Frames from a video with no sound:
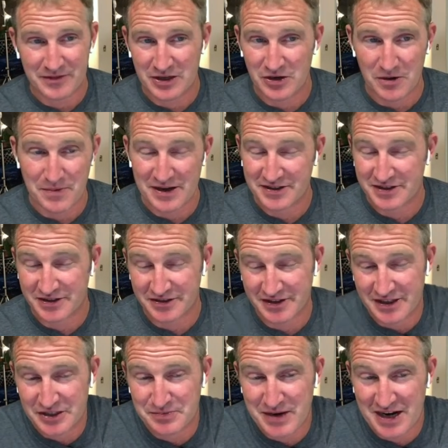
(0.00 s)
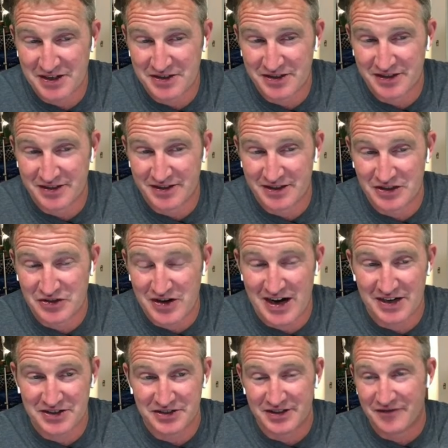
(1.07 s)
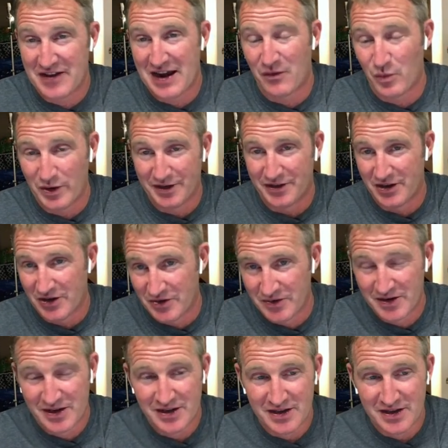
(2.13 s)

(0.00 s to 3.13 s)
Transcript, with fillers: you know basically expansion and contraction of that window